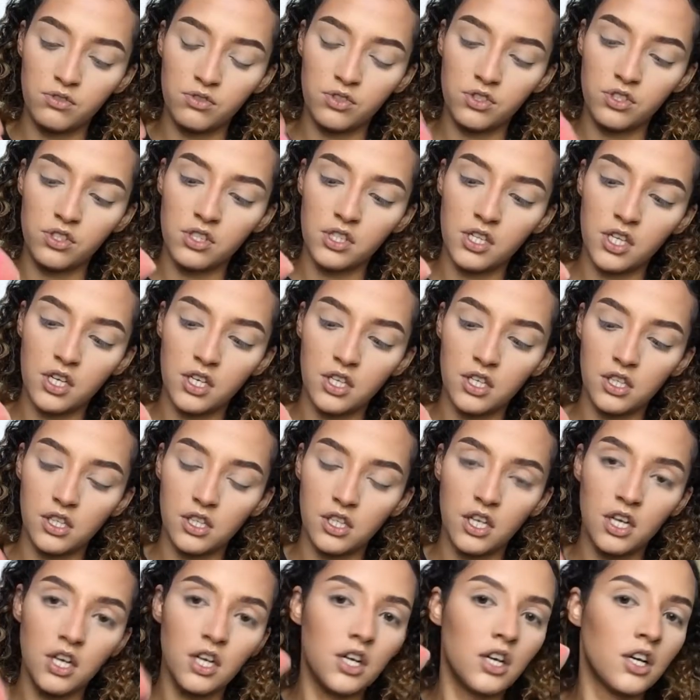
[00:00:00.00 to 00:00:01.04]
it's not
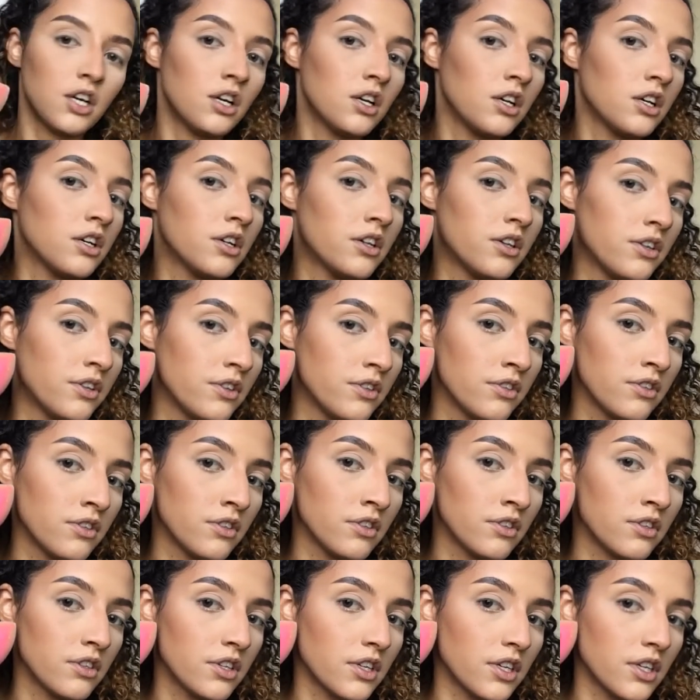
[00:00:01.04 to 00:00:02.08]
a lot.
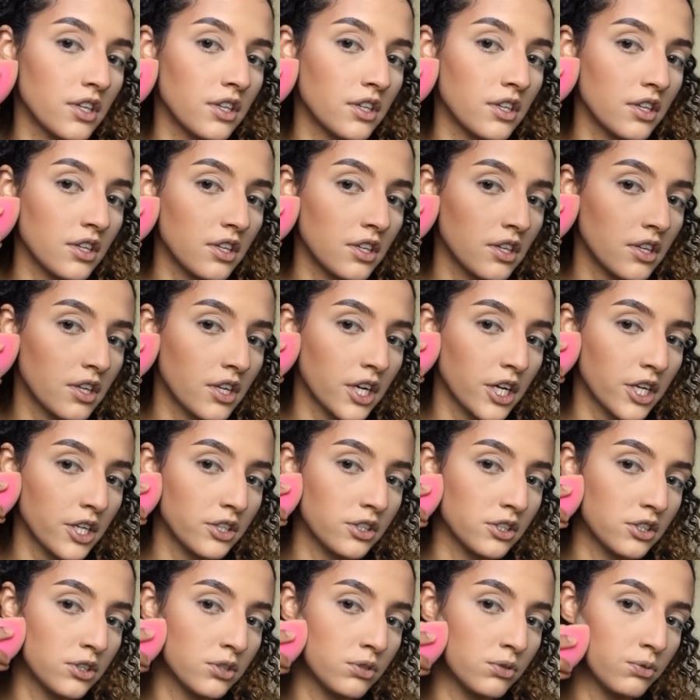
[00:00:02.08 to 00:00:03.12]
And then I
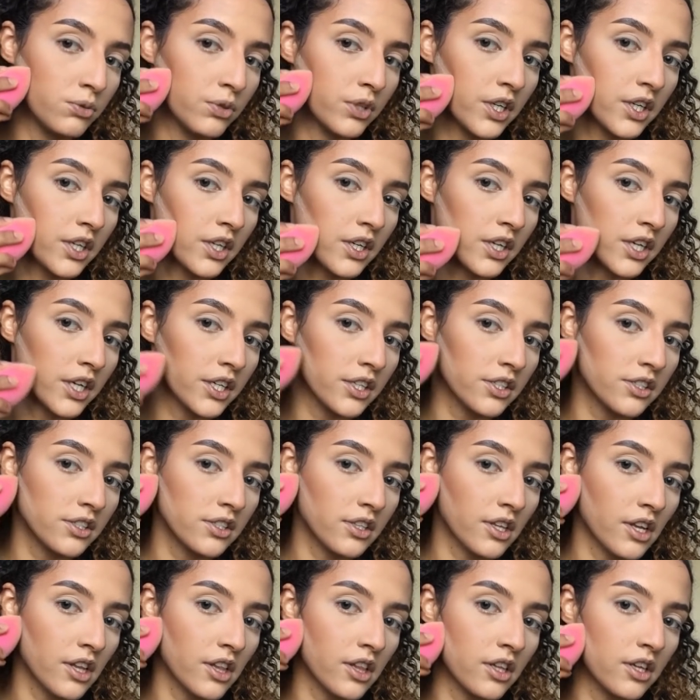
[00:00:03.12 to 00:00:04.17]
do a nice
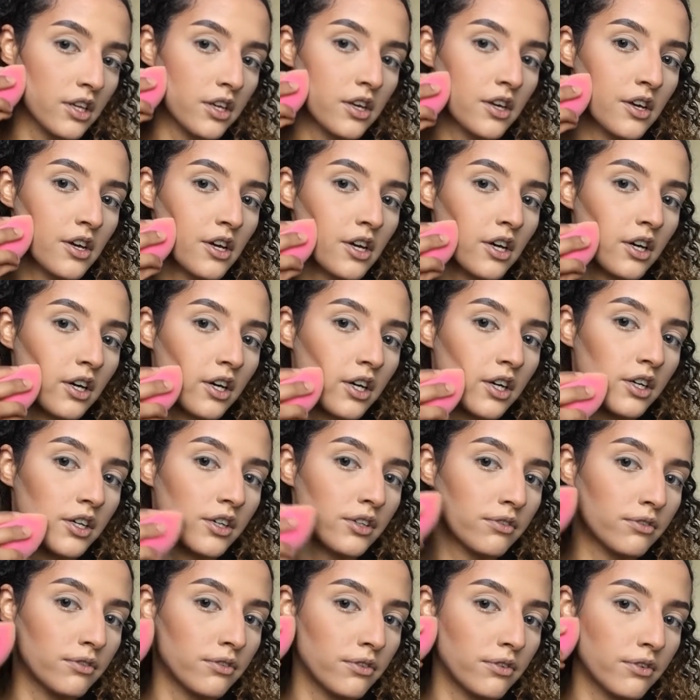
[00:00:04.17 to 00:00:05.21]
clean cut
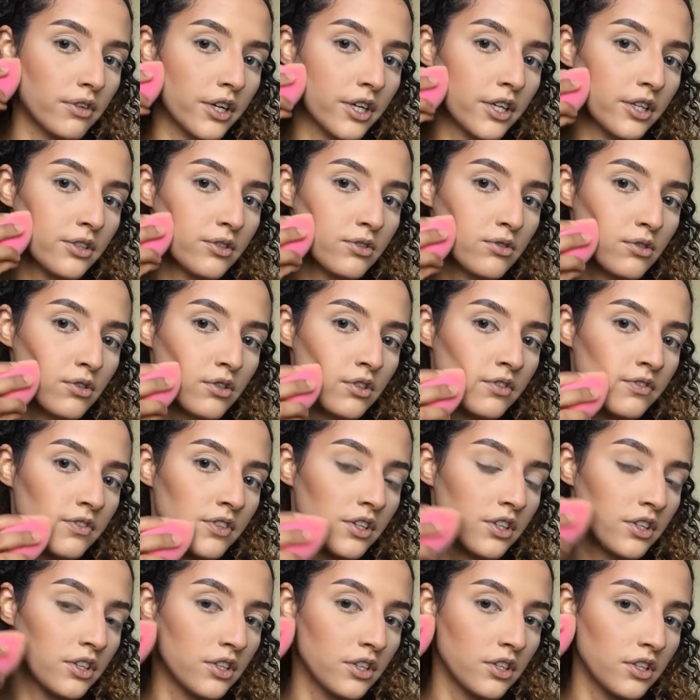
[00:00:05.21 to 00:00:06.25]
right over
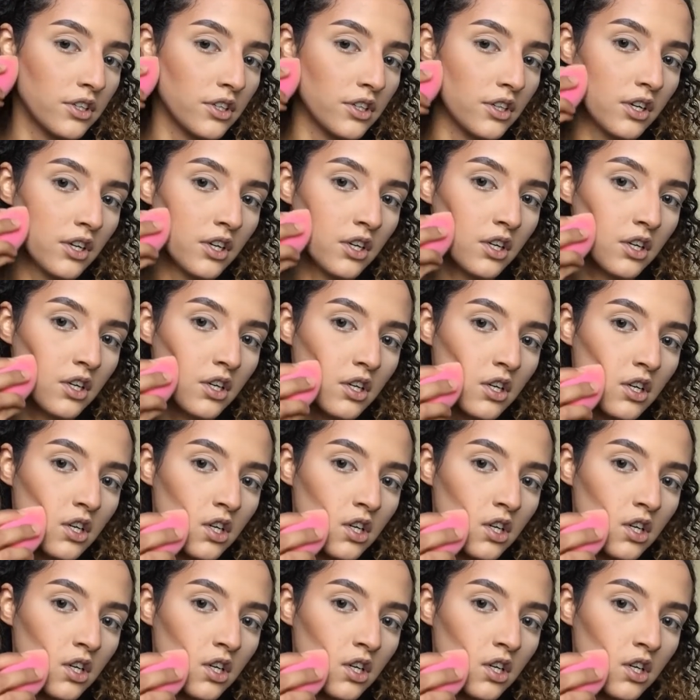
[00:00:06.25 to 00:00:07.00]
here.